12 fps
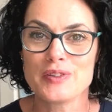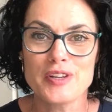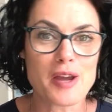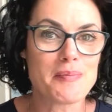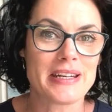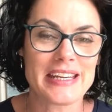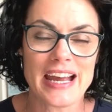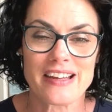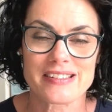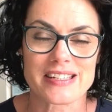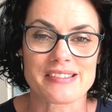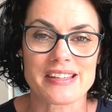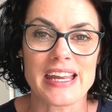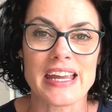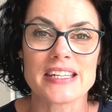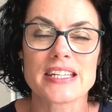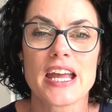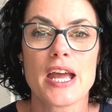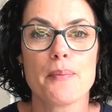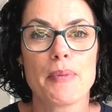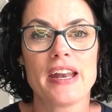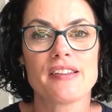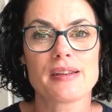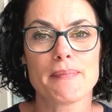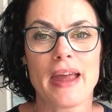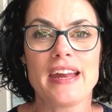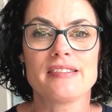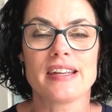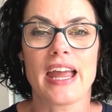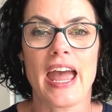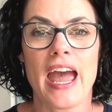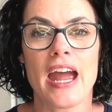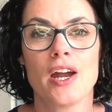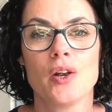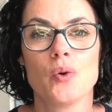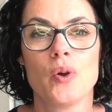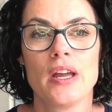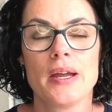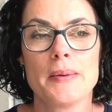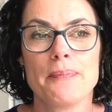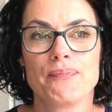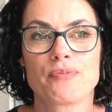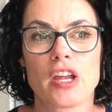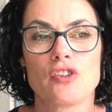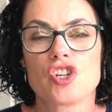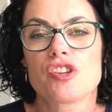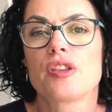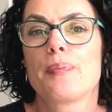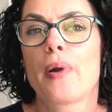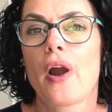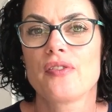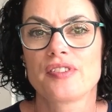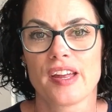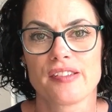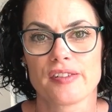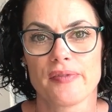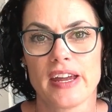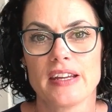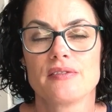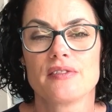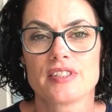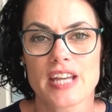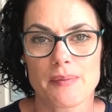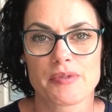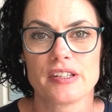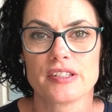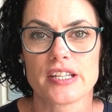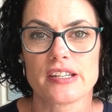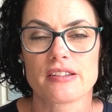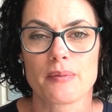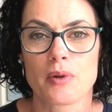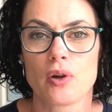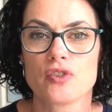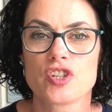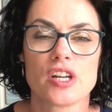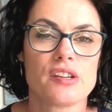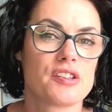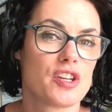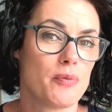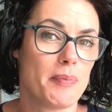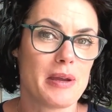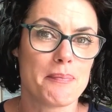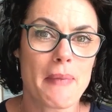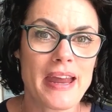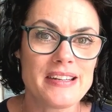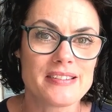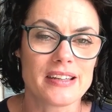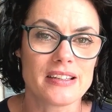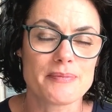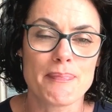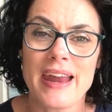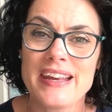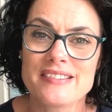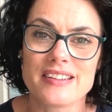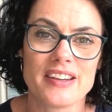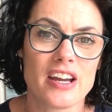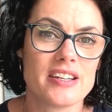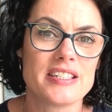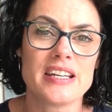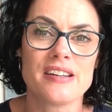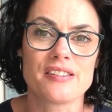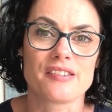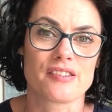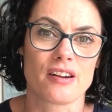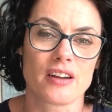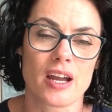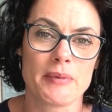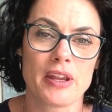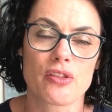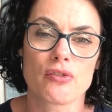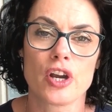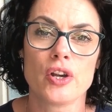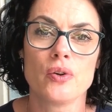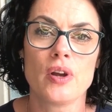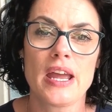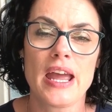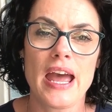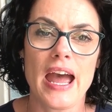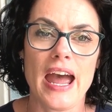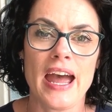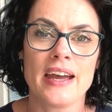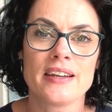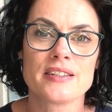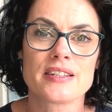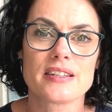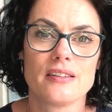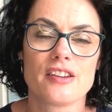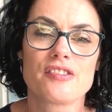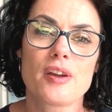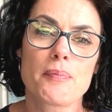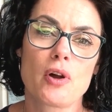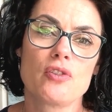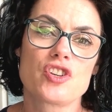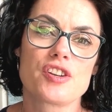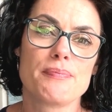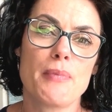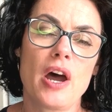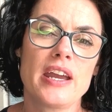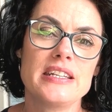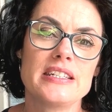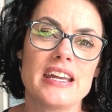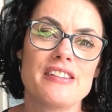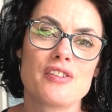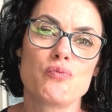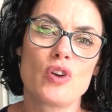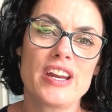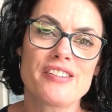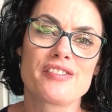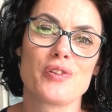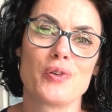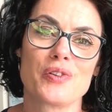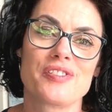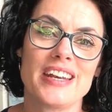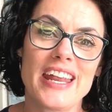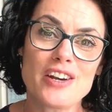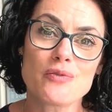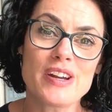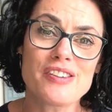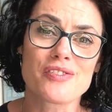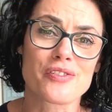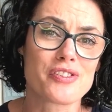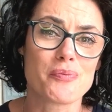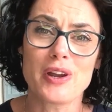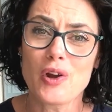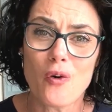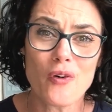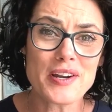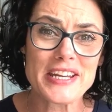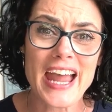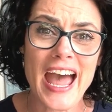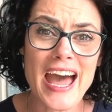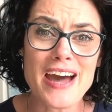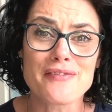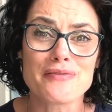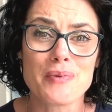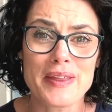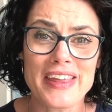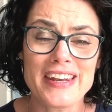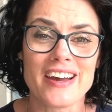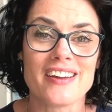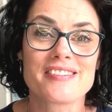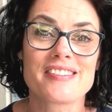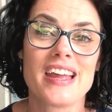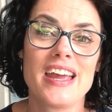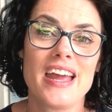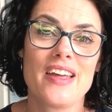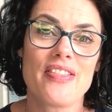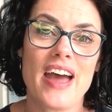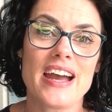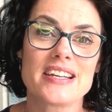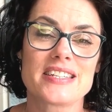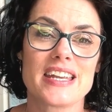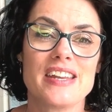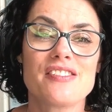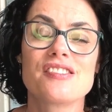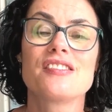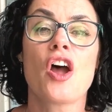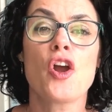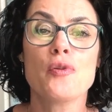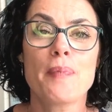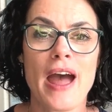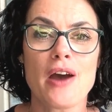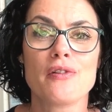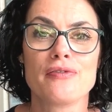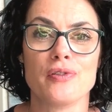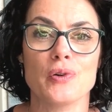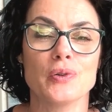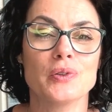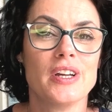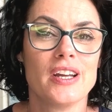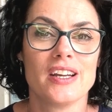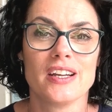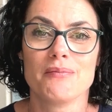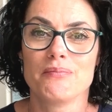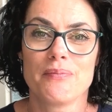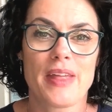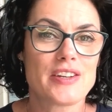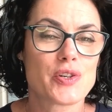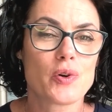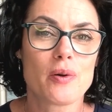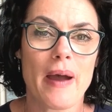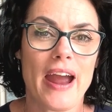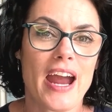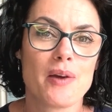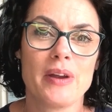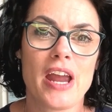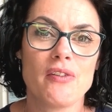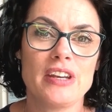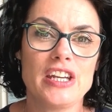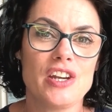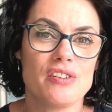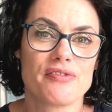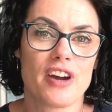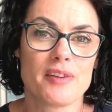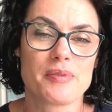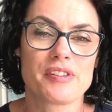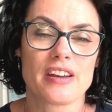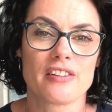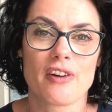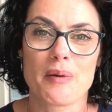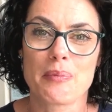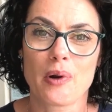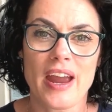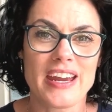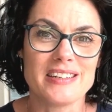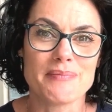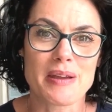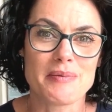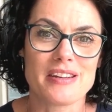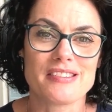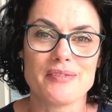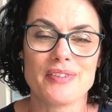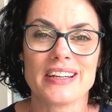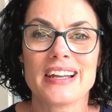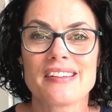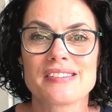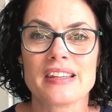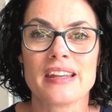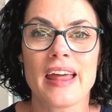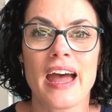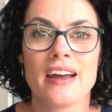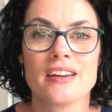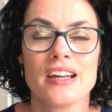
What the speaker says: Nobody has to see it, but it's amazing how just the process of it taps into the subconscious. You'll be amazed at the ideas that start coming through. And the subconscious mind is a resource, an inner resource that we already have within us that is so powerful. They talk about how we only use 5% of our brain, maybe it's even less than that.